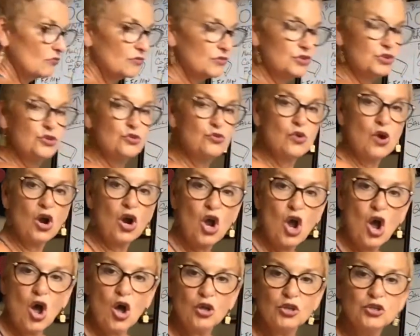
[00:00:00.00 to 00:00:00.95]

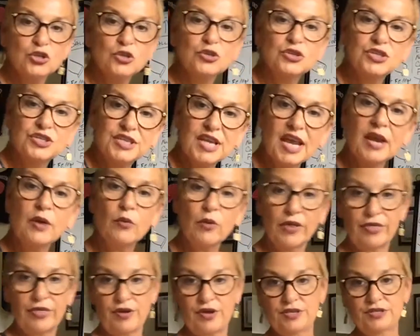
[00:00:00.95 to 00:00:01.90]
to stay
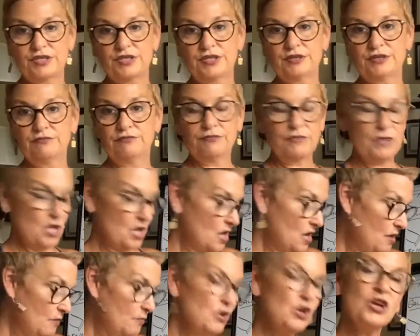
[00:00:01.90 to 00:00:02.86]
with us
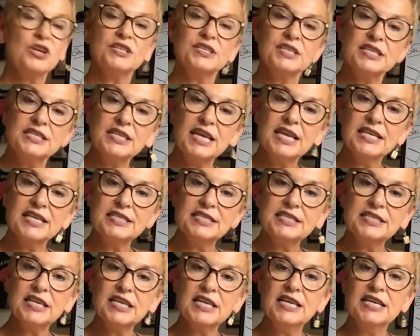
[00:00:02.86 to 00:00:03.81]
because
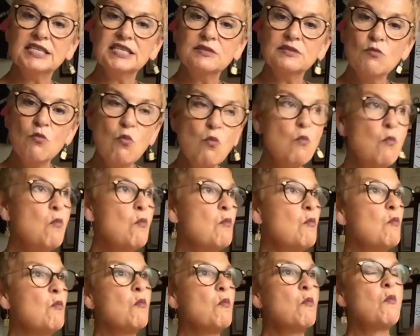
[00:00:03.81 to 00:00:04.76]
it's
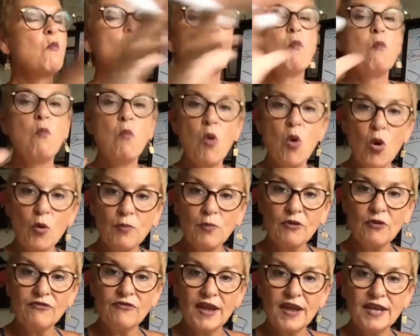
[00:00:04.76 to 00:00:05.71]
more
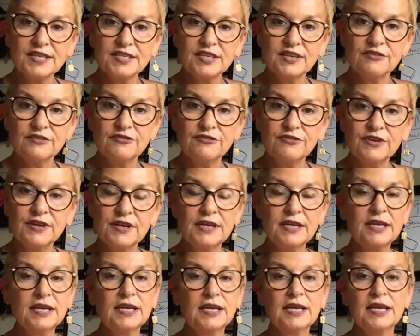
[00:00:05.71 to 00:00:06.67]
pervasive
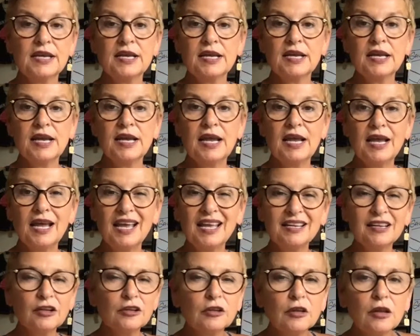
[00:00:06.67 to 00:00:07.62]
and
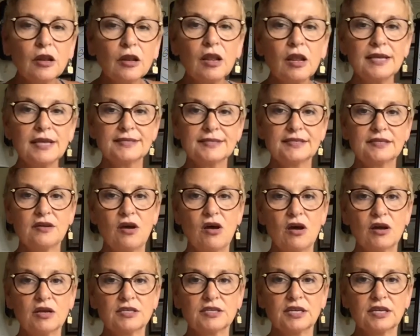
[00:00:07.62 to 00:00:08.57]
a little less
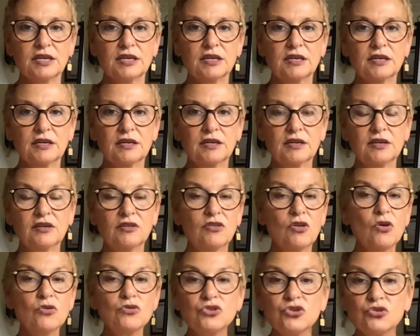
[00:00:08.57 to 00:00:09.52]
toxic.
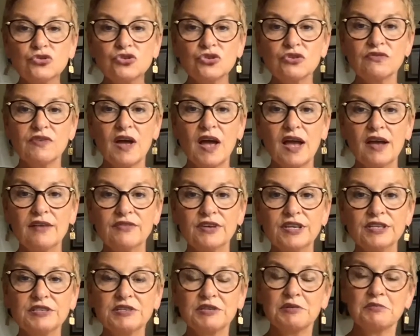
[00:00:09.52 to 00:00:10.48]
Those who survive
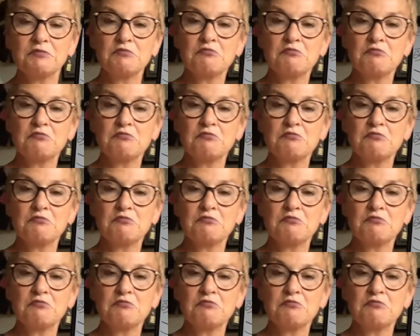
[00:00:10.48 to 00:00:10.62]
it